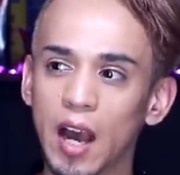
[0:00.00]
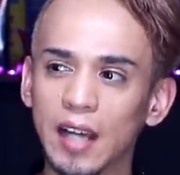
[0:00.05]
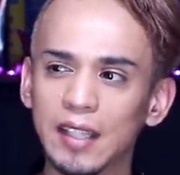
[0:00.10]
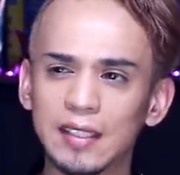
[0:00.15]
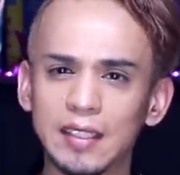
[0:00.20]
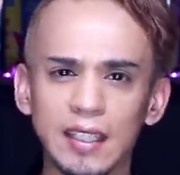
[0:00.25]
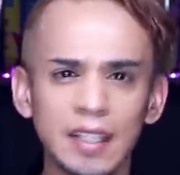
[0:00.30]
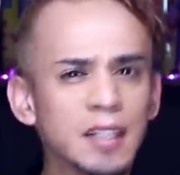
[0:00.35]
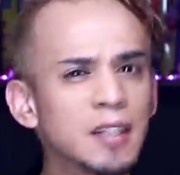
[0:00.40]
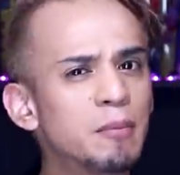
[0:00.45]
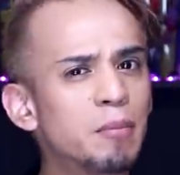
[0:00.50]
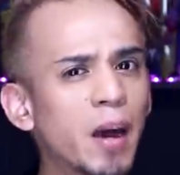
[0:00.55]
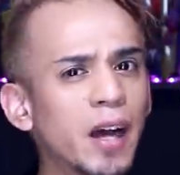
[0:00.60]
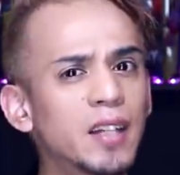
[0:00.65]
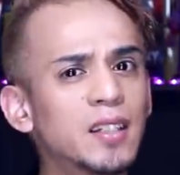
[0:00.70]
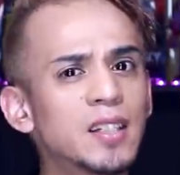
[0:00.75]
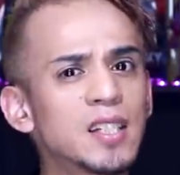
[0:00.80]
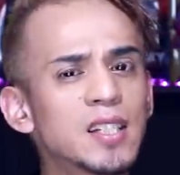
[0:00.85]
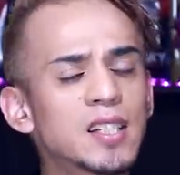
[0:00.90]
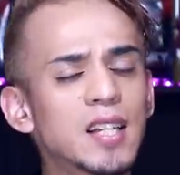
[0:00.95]
I didn't buy
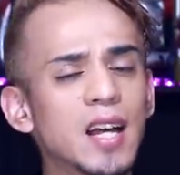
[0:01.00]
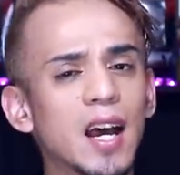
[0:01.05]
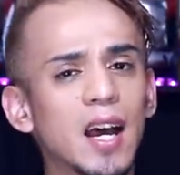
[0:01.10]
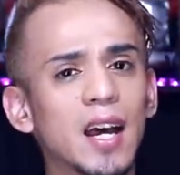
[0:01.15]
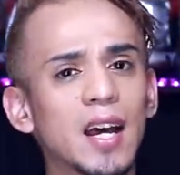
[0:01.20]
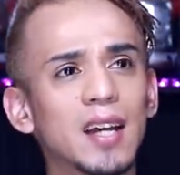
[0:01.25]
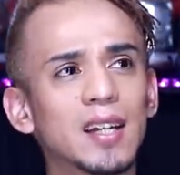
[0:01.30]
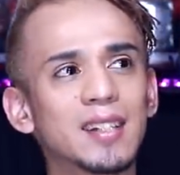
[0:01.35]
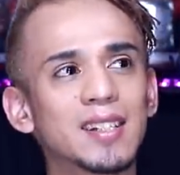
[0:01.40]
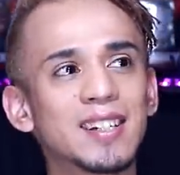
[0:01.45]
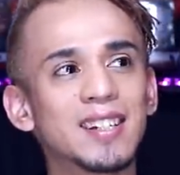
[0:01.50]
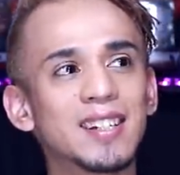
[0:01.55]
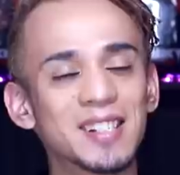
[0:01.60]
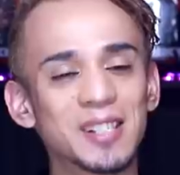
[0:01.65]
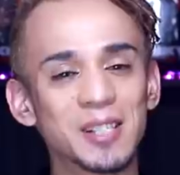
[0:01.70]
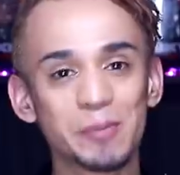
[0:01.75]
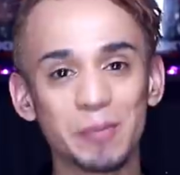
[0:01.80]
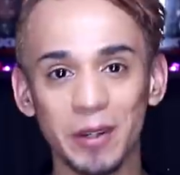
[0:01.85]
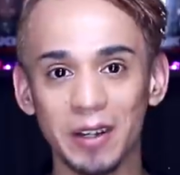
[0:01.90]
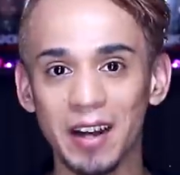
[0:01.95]
this at
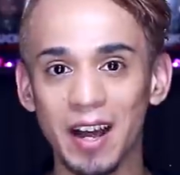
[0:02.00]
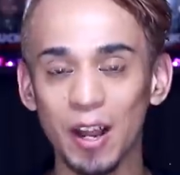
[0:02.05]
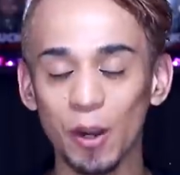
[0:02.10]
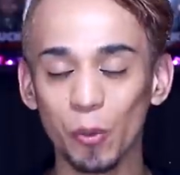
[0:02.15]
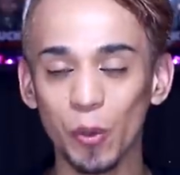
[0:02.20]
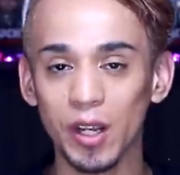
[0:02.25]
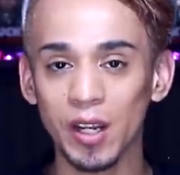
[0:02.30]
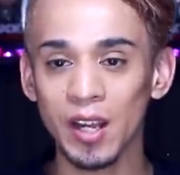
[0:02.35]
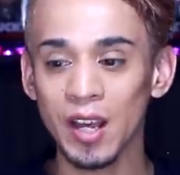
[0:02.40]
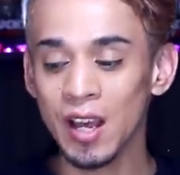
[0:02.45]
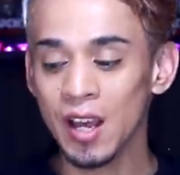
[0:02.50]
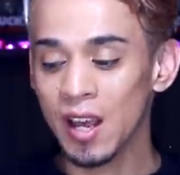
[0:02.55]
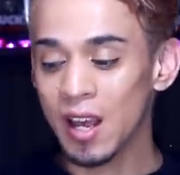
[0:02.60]
Spirit Halloween.